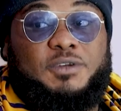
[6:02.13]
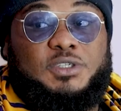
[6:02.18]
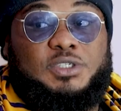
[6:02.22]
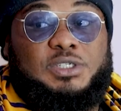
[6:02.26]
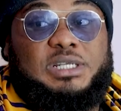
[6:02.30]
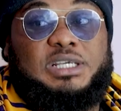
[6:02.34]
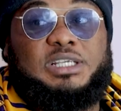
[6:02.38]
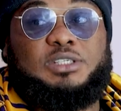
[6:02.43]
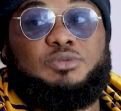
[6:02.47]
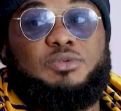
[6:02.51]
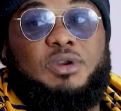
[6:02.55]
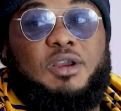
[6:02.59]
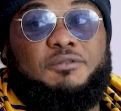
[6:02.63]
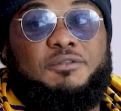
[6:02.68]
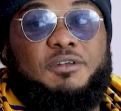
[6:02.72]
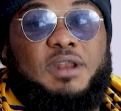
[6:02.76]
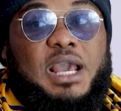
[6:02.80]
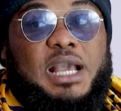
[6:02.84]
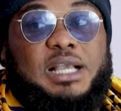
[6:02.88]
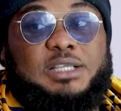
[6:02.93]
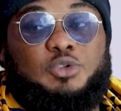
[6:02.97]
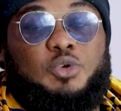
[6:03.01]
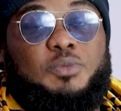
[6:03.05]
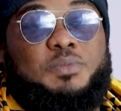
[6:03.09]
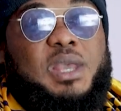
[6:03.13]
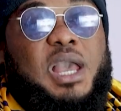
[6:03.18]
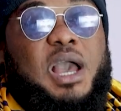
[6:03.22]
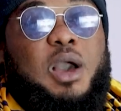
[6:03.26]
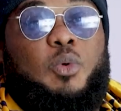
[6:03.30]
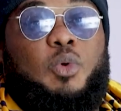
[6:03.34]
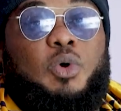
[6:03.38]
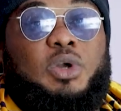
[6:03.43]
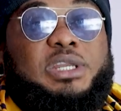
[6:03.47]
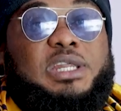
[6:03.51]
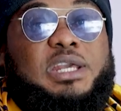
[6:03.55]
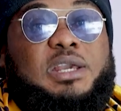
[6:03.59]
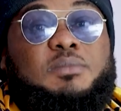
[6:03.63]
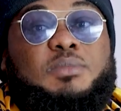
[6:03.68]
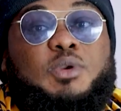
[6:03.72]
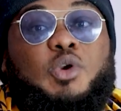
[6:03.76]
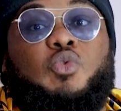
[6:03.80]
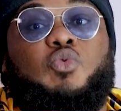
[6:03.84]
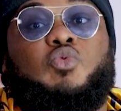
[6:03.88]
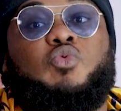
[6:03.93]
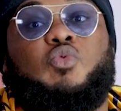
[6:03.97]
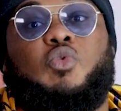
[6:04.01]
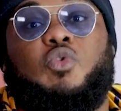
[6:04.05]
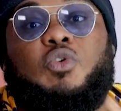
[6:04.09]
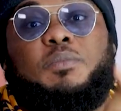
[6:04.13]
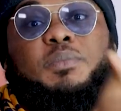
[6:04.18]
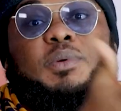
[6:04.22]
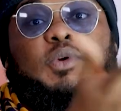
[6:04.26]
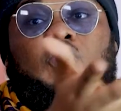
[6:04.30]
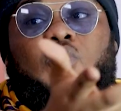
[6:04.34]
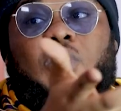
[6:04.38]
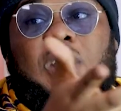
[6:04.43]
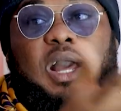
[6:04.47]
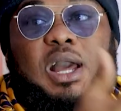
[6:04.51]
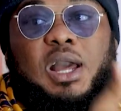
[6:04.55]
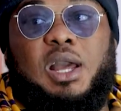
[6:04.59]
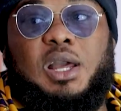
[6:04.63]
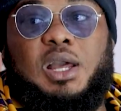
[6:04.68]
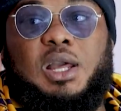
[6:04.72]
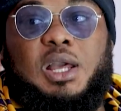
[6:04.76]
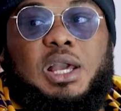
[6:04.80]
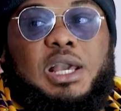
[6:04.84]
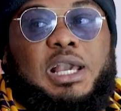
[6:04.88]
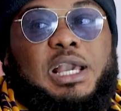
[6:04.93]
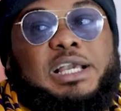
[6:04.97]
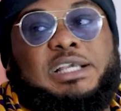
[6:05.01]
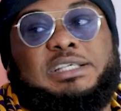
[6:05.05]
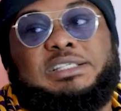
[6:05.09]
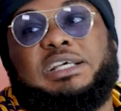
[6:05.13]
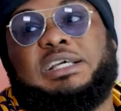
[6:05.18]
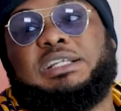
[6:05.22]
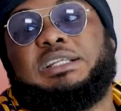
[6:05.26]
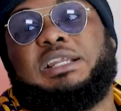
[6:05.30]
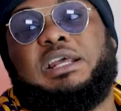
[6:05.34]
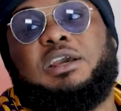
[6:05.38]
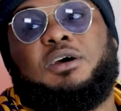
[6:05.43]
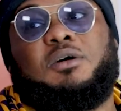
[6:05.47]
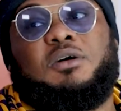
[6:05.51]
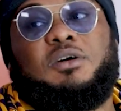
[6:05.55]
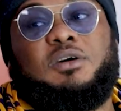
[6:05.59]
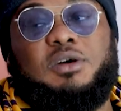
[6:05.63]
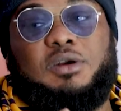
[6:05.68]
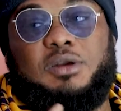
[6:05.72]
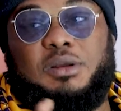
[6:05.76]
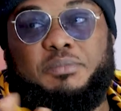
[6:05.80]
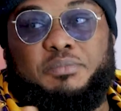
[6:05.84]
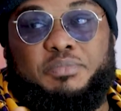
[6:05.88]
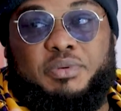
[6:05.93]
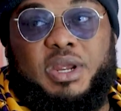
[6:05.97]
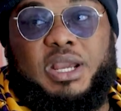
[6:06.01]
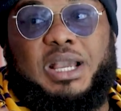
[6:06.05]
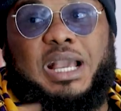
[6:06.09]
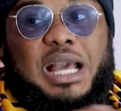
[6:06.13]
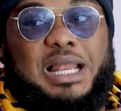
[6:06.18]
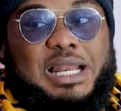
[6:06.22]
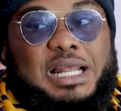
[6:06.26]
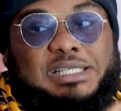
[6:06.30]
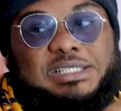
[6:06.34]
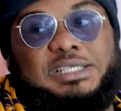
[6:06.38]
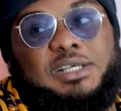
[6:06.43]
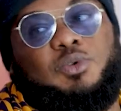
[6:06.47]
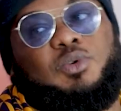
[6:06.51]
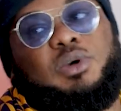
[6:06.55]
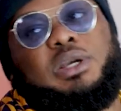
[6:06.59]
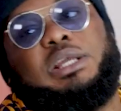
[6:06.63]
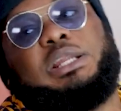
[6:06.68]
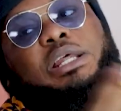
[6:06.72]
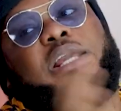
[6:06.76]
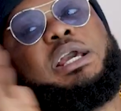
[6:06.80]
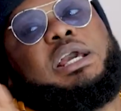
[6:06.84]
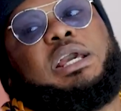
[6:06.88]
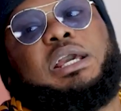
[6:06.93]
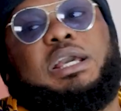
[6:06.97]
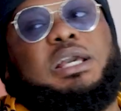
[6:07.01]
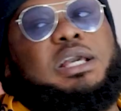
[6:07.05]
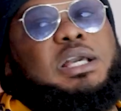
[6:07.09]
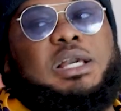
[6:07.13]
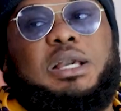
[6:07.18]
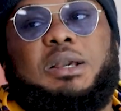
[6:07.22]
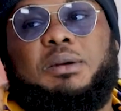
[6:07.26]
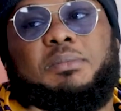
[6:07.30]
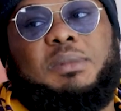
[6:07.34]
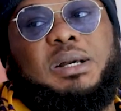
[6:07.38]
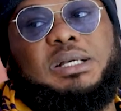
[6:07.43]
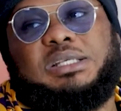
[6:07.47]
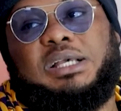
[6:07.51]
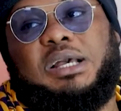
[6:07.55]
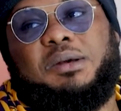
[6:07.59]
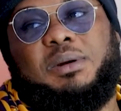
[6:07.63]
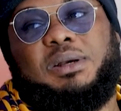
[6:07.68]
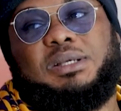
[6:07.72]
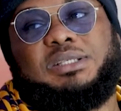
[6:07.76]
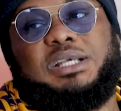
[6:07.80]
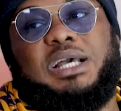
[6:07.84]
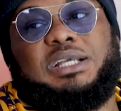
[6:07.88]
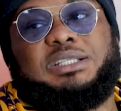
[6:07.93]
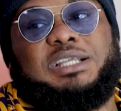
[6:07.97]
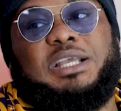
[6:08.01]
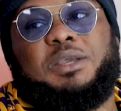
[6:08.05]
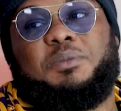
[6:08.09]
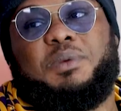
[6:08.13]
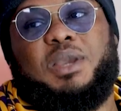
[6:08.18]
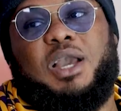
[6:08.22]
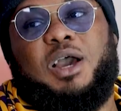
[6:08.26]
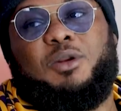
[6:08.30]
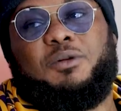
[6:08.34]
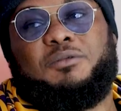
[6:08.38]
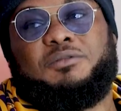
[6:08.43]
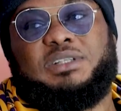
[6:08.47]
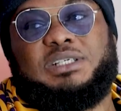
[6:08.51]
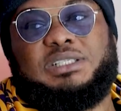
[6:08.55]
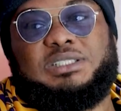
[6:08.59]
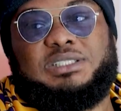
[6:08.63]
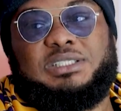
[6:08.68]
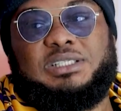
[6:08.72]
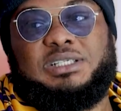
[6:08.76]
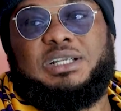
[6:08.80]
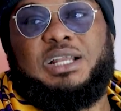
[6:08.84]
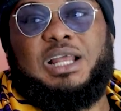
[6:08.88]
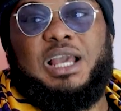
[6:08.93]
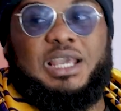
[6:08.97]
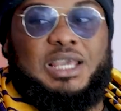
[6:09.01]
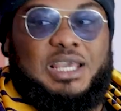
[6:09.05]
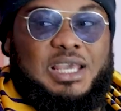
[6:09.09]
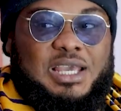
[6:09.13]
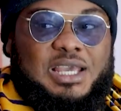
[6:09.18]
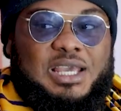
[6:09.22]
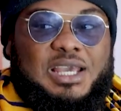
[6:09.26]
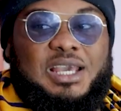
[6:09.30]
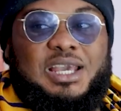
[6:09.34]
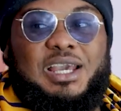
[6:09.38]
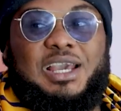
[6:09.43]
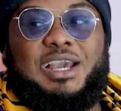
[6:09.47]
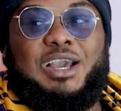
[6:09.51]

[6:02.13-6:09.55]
for today is red flags. So it's a deal breaker. And I said, wait here. Master, take me out of this shit. Like,